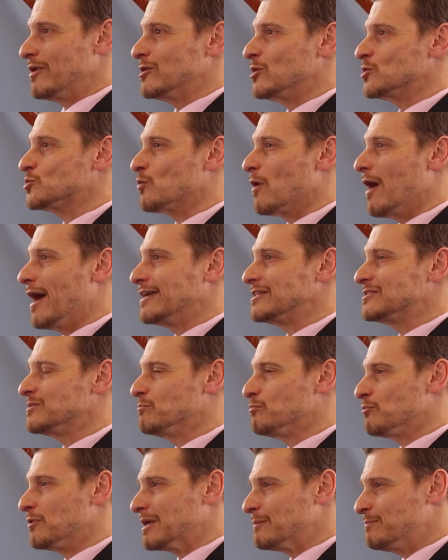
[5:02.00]
when you're trying
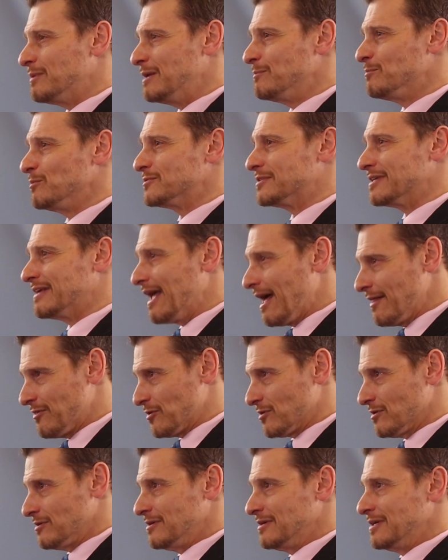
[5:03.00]
to bring people
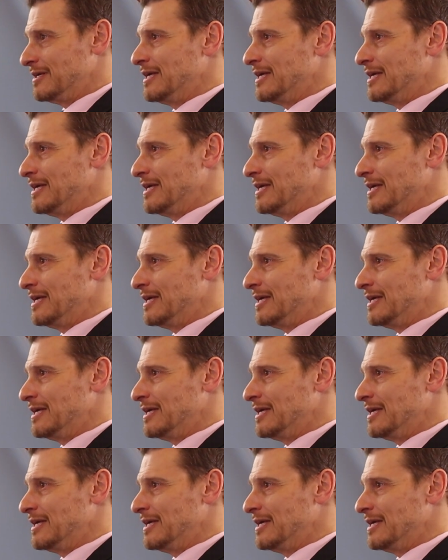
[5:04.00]
together,